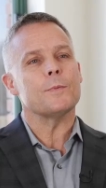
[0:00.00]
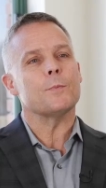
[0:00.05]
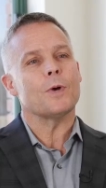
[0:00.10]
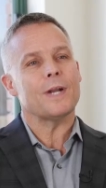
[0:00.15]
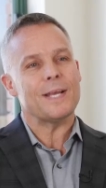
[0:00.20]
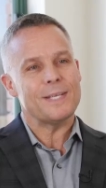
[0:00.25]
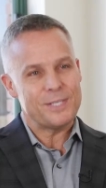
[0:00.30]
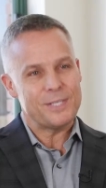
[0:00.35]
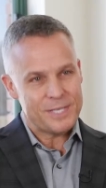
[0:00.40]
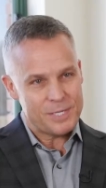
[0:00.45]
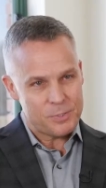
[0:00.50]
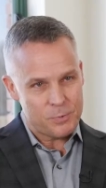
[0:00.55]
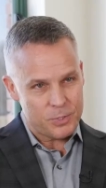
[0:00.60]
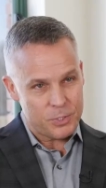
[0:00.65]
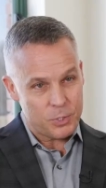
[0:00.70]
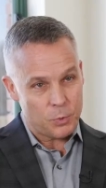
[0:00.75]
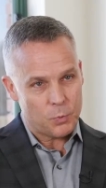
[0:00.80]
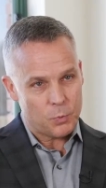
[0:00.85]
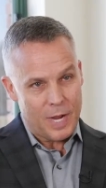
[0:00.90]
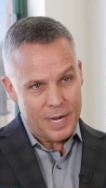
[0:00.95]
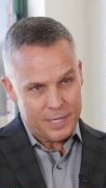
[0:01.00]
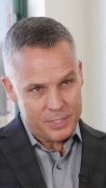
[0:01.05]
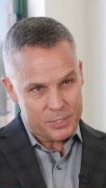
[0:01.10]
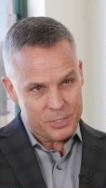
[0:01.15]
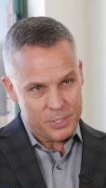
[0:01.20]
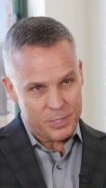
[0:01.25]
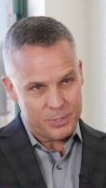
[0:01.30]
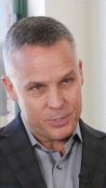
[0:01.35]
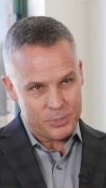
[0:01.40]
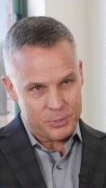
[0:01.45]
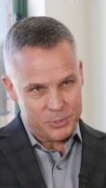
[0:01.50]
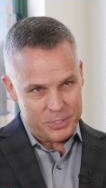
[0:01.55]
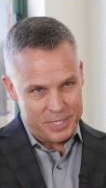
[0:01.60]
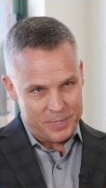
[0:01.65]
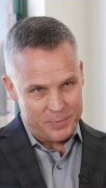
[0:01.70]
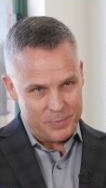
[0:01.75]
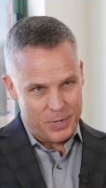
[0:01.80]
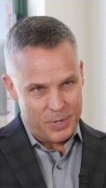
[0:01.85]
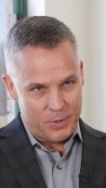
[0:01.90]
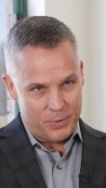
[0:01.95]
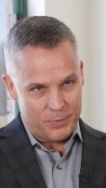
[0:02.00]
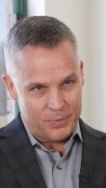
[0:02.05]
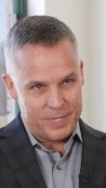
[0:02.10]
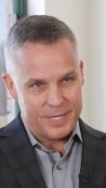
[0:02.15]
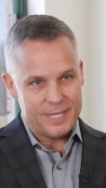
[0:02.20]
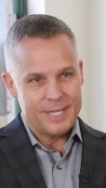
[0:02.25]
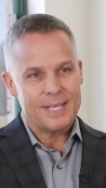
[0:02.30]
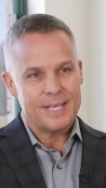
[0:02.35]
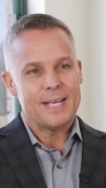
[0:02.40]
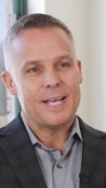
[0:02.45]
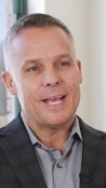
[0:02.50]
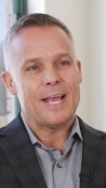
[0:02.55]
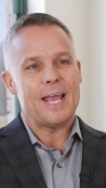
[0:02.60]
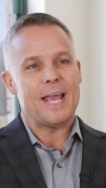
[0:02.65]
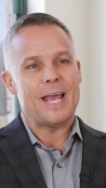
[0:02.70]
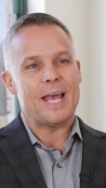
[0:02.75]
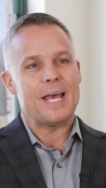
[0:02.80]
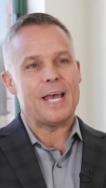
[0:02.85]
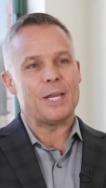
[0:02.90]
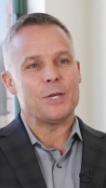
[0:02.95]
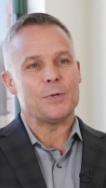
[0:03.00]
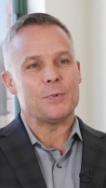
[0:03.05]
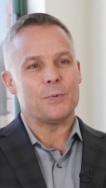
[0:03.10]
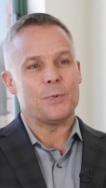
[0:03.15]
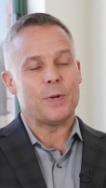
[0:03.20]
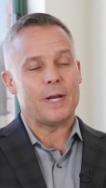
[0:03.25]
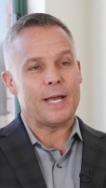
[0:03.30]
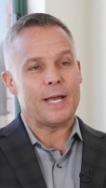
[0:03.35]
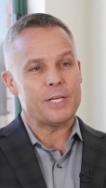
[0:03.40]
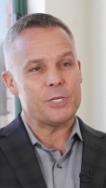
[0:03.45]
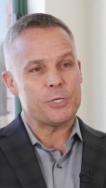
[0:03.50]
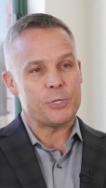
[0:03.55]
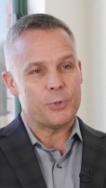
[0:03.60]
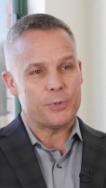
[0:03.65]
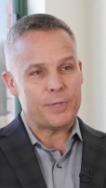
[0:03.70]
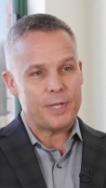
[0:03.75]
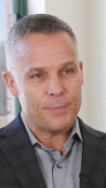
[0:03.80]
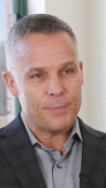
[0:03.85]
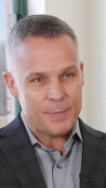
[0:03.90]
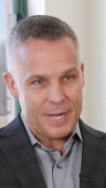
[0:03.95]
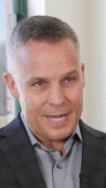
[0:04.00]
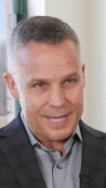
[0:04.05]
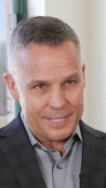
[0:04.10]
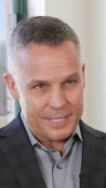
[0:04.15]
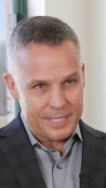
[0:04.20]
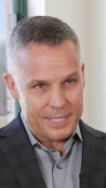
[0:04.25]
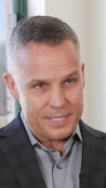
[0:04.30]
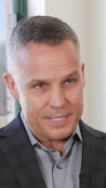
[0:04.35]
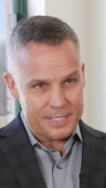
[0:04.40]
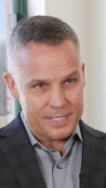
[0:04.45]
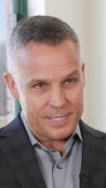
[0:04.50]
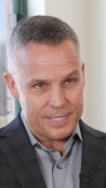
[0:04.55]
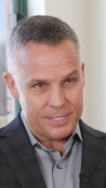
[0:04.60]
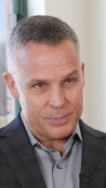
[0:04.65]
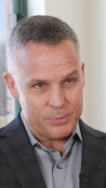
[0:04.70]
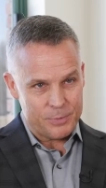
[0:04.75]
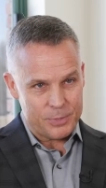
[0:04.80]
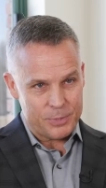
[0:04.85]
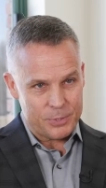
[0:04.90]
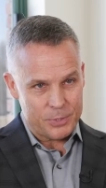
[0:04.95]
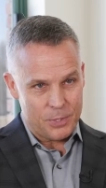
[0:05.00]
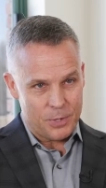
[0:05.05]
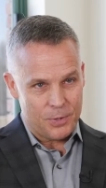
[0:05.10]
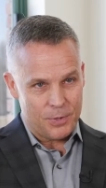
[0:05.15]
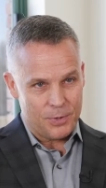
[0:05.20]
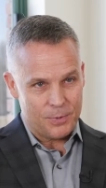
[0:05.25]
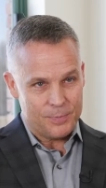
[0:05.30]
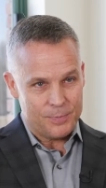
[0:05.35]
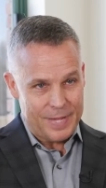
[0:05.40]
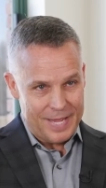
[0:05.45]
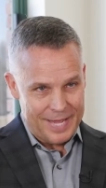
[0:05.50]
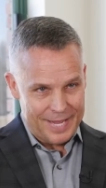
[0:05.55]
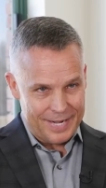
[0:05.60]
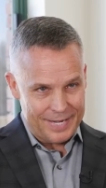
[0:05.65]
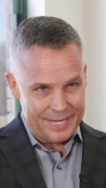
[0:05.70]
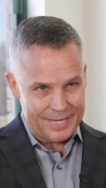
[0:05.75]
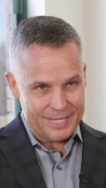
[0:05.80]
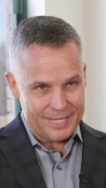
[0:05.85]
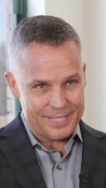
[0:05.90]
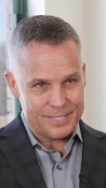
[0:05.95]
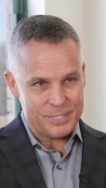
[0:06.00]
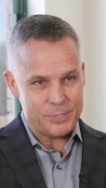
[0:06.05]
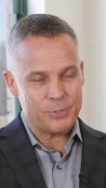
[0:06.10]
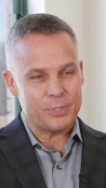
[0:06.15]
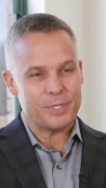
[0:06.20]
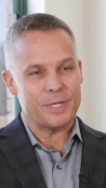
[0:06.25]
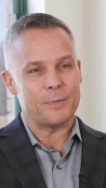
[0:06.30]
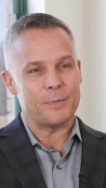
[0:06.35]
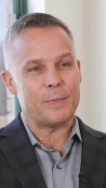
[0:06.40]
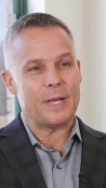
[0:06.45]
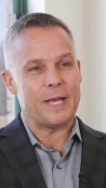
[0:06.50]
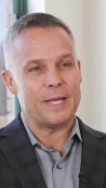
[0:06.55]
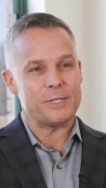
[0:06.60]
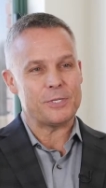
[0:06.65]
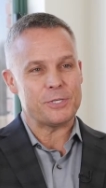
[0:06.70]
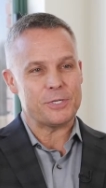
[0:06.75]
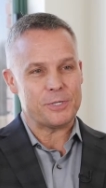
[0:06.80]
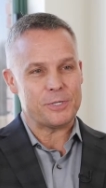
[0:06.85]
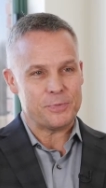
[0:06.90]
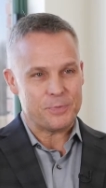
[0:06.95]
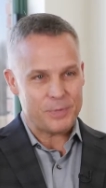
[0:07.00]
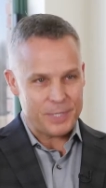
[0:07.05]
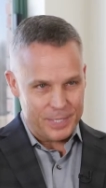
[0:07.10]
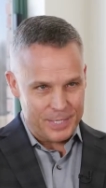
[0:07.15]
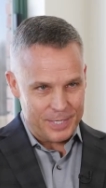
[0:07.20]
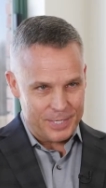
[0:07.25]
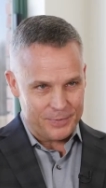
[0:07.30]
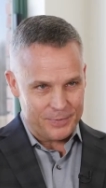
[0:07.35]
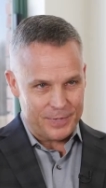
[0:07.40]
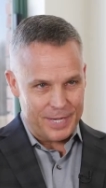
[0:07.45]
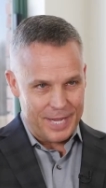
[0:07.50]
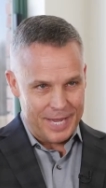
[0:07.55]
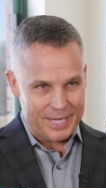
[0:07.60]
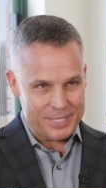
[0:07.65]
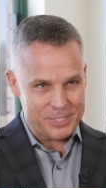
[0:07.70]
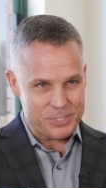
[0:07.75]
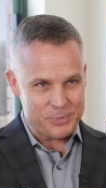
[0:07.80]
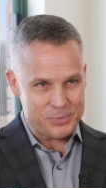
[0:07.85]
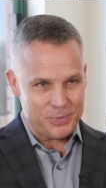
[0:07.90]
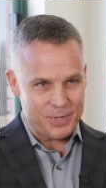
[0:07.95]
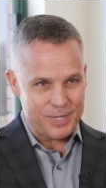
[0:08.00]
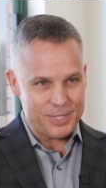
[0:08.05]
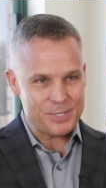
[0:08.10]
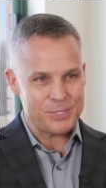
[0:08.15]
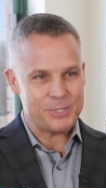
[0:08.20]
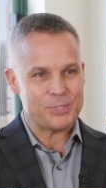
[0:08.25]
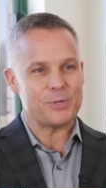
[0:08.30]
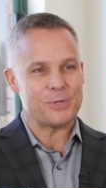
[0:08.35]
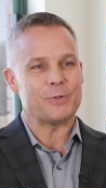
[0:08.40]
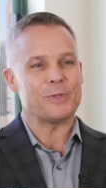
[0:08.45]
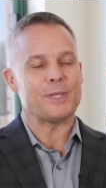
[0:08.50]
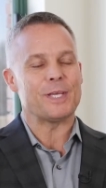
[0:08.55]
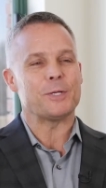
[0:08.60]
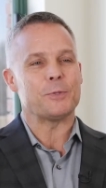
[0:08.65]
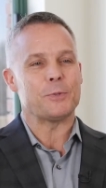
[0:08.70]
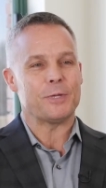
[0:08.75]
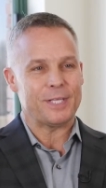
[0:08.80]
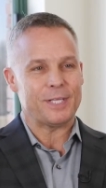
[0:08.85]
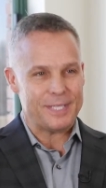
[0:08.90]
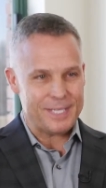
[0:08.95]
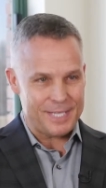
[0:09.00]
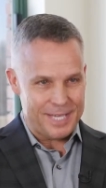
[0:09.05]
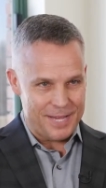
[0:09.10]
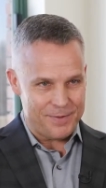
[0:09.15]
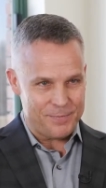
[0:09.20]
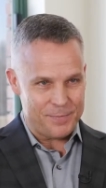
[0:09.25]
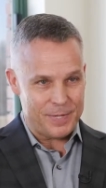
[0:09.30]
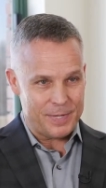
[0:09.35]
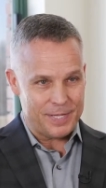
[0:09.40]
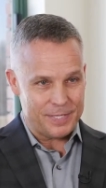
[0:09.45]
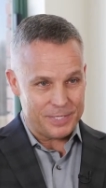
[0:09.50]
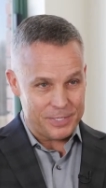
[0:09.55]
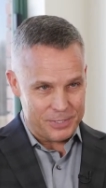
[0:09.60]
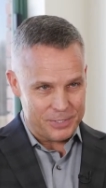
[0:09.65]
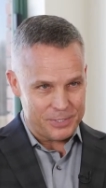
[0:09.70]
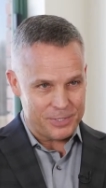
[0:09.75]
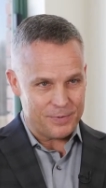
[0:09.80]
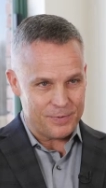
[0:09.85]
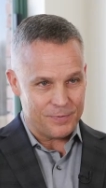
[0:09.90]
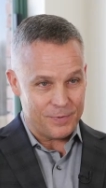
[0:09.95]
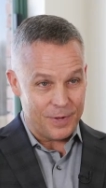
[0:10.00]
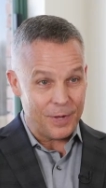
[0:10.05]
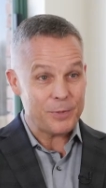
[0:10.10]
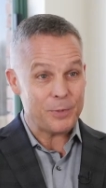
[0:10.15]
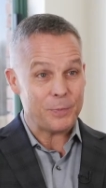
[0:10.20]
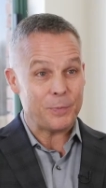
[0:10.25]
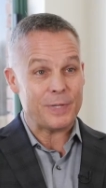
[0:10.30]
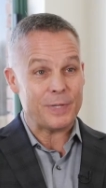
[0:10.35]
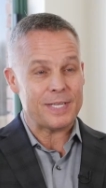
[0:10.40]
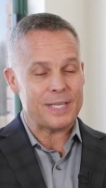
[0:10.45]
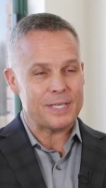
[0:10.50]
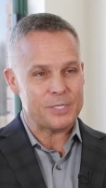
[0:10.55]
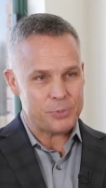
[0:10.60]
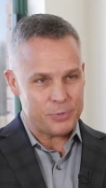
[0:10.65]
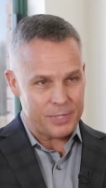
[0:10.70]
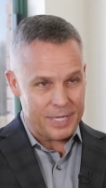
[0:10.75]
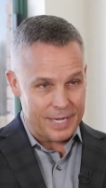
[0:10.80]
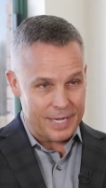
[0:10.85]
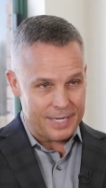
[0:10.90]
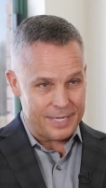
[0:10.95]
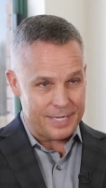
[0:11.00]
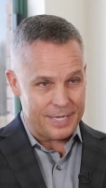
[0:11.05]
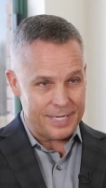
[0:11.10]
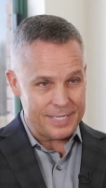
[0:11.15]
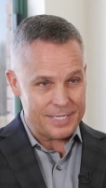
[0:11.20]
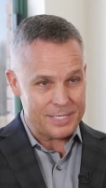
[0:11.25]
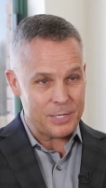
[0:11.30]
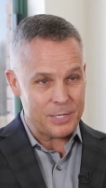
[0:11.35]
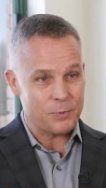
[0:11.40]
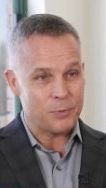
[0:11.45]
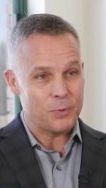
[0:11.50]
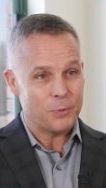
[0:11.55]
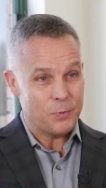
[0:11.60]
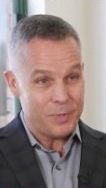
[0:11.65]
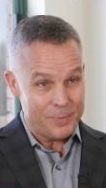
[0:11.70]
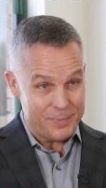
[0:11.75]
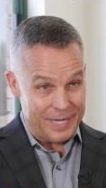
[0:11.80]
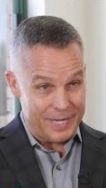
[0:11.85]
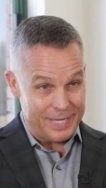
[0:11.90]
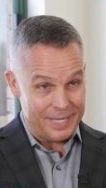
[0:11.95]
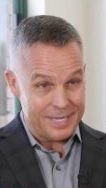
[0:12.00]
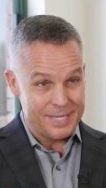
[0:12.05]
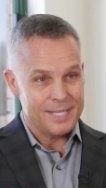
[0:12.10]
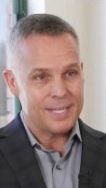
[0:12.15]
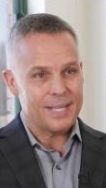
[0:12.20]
what I said was a rock star CMO. And when I showed them my list and it was all men, you can imagine what their reaction was. So they quickly gave me a list of other potential candidates that were women